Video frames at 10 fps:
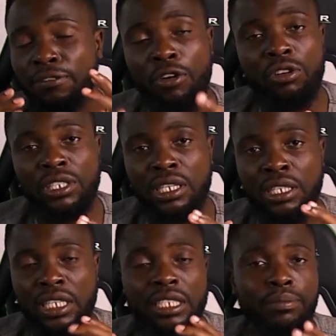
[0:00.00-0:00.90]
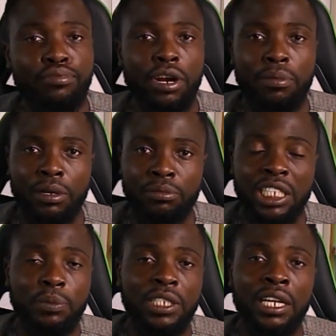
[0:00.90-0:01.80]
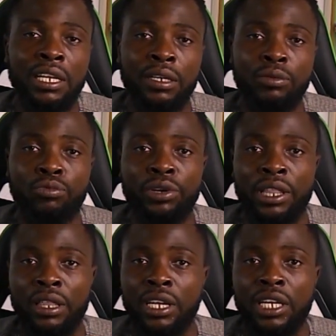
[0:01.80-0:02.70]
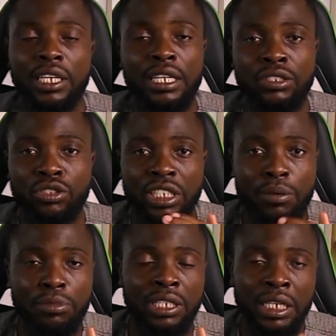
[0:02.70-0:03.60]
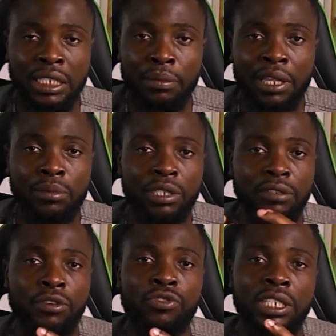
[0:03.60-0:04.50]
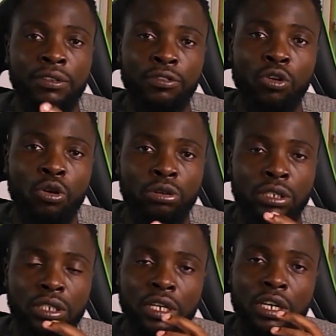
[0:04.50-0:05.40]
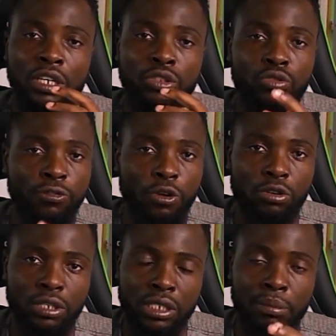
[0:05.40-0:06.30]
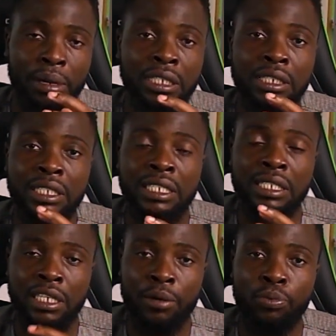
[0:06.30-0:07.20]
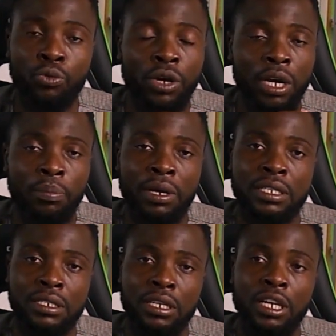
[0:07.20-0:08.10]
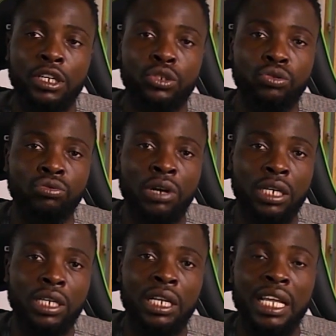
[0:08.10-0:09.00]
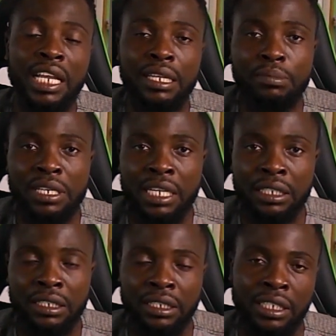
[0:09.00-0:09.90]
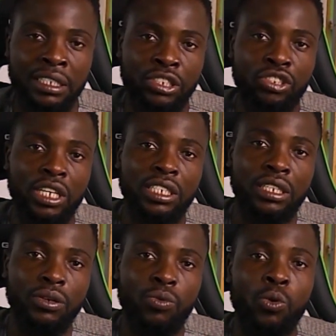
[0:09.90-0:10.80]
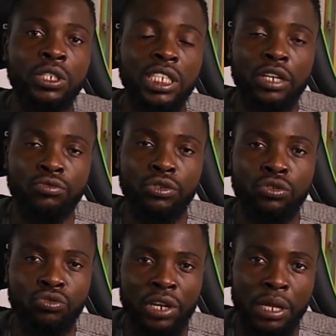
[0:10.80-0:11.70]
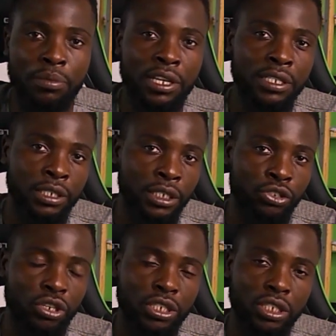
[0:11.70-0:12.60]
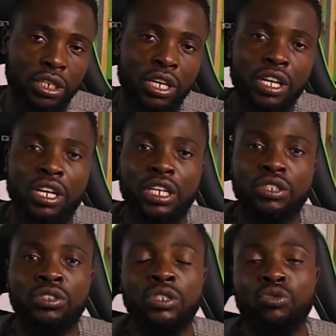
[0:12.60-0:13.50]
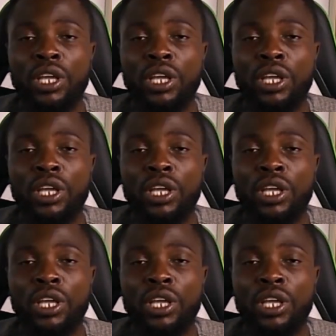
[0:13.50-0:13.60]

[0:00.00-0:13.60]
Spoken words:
the focusing is a problem, especially with the social media. Sometimes it's very difficult to focus, but this step will help us to actually eliminate the distraction. What can we do to eliminate the distraction? You